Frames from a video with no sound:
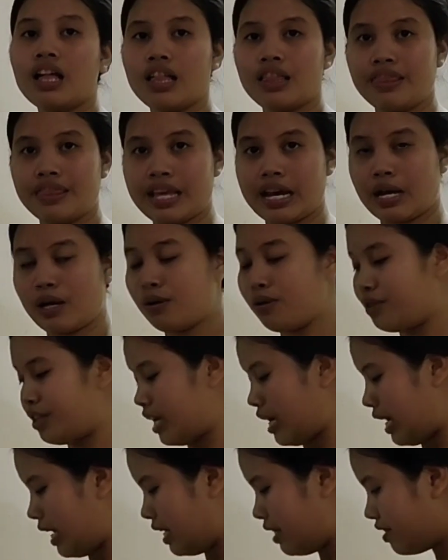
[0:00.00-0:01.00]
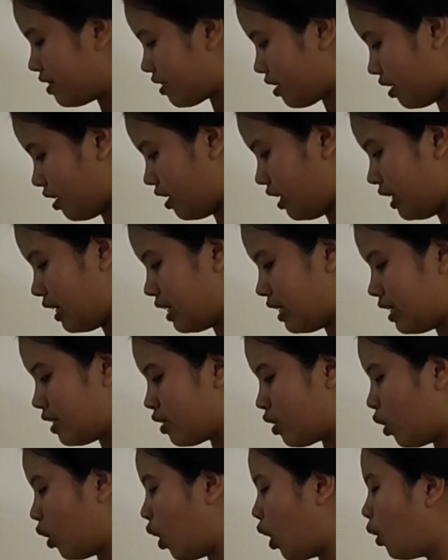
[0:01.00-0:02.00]
Now the answer
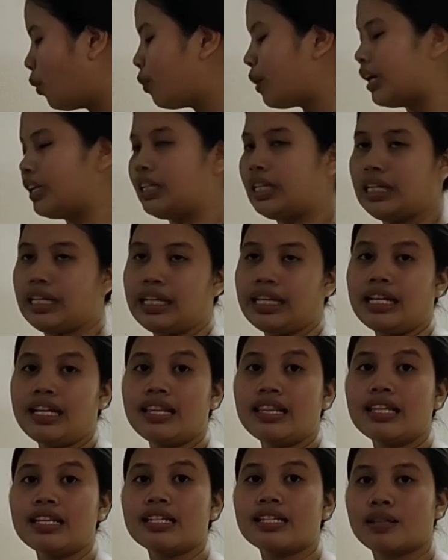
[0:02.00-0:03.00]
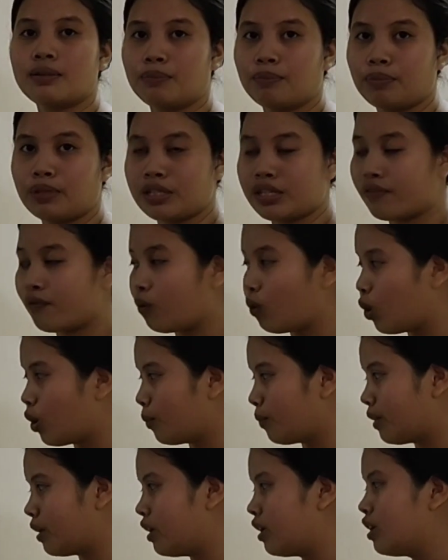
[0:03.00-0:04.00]
is already in the simplest
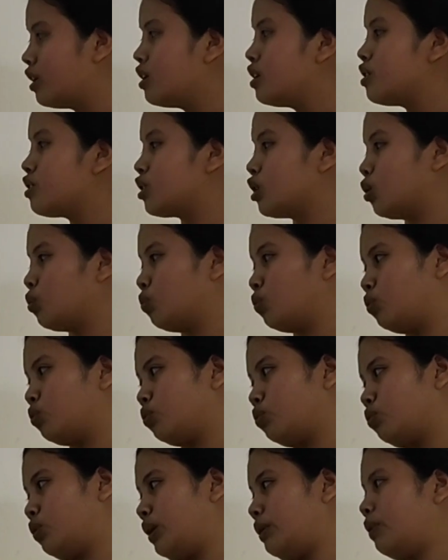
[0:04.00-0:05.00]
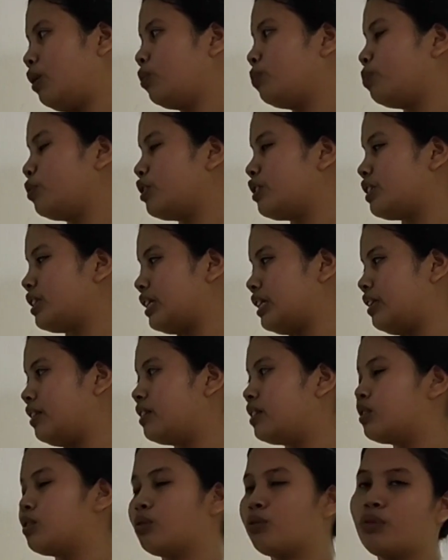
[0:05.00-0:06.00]
form. So we will proceed
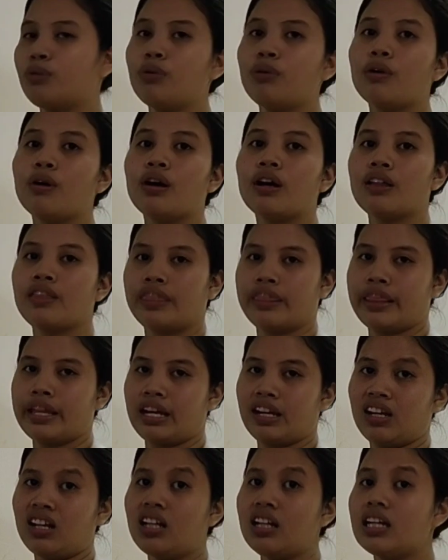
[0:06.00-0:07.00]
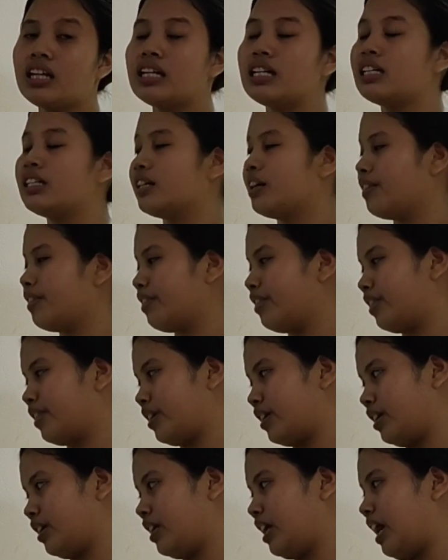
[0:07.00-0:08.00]
to the
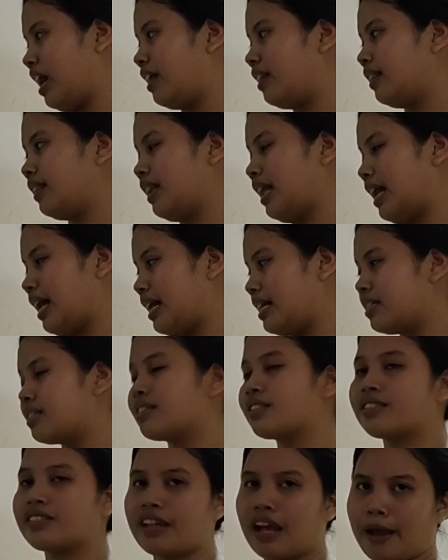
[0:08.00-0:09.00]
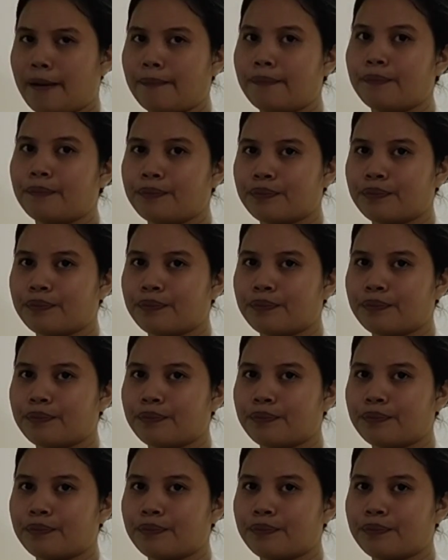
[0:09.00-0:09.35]
third and last step.